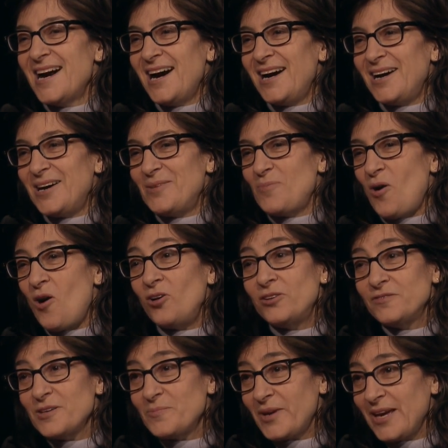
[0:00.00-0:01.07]
Um, all
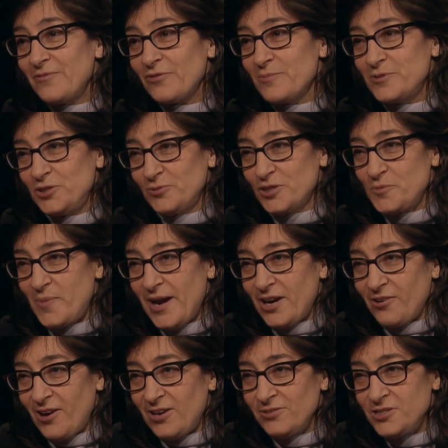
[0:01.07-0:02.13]
of them came from Jewish
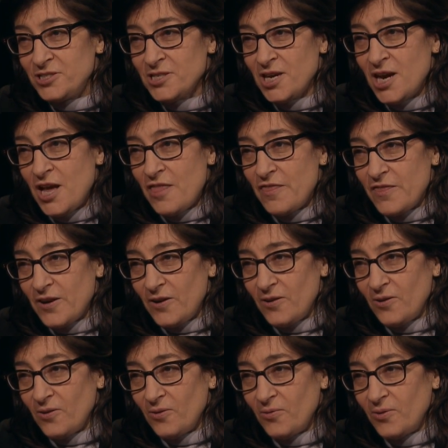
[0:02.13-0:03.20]
backgrounds,
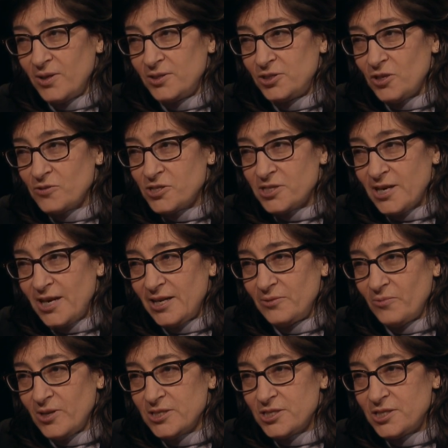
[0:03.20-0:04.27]
though Joe Stein
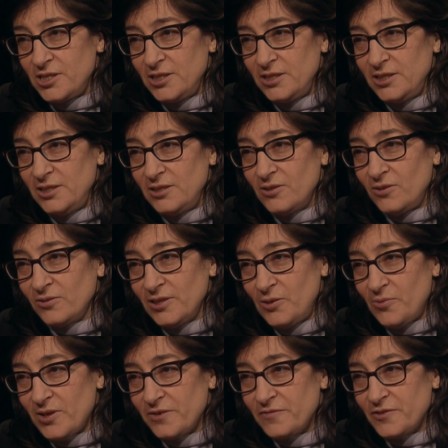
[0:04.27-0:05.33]
was the only
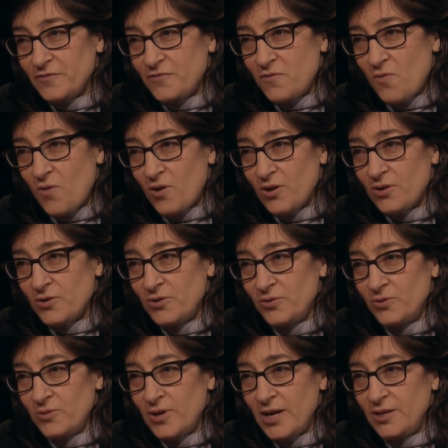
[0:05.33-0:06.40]
one of the four
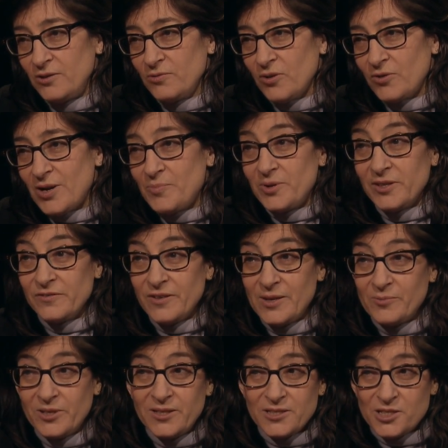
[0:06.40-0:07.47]
who had grown up in a
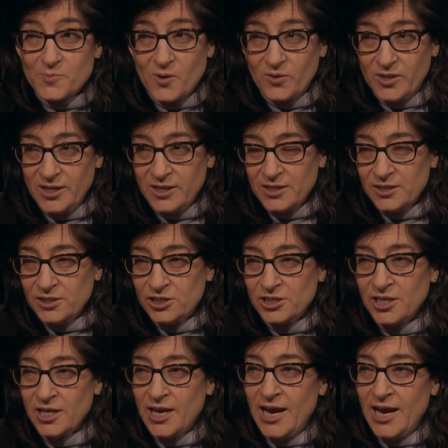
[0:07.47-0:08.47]
family that spoke Yiddish.